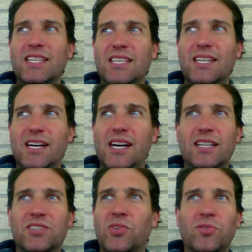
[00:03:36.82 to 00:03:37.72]
he
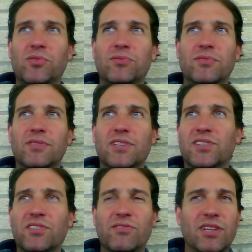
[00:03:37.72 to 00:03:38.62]
told the
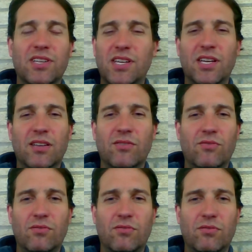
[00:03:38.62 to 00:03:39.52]
Assyrian king,
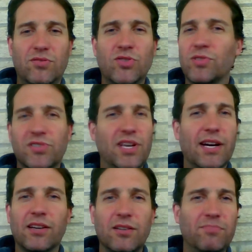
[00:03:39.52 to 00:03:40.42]
Judah's
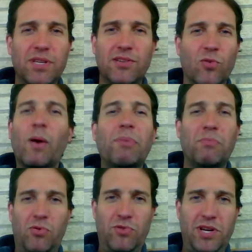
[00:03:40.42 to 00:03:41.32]
not going to be your
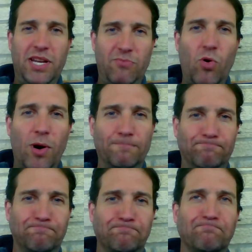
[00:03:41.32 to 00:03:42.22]
whipping boy
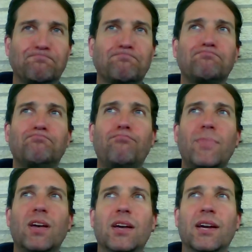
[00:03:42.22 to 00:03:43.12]
anymore.
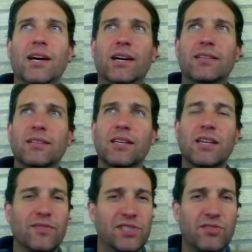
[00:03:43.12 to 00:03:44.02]
And the
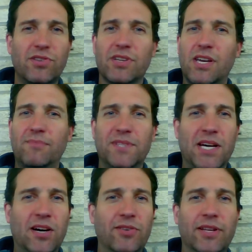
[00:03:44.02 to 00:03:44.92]
king of Assyria came
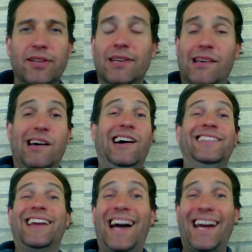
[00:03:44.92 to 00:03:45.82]
down and
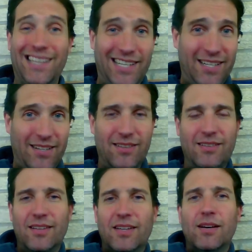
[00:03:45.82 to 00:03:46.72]
annihilated